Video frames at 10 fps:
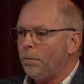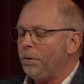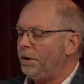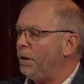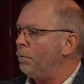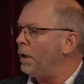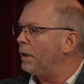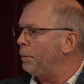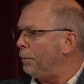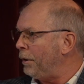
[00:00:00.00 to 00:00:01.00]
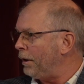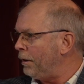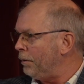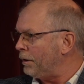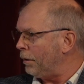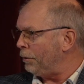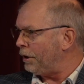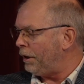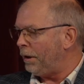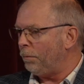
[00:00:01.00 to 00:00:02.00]
We didn't want to be bringing a new
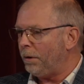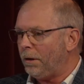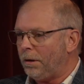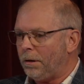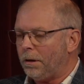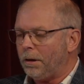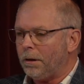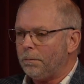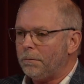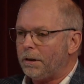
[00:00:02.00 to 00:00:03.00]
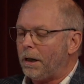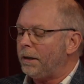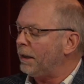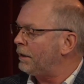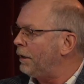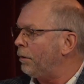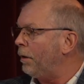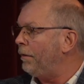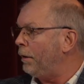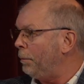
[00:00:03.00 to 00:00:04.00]
solution in when uh, the contact center are
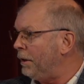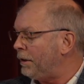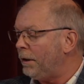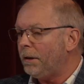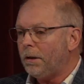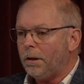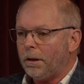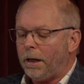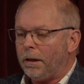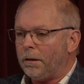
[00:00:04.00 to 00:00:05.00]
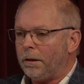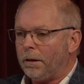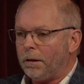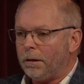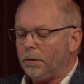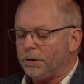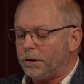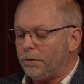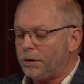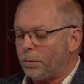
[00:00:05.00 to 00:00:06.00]
very busy handling uh, those
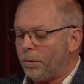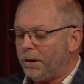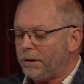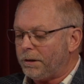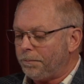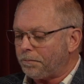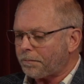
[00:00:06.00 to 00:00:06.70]
service requests.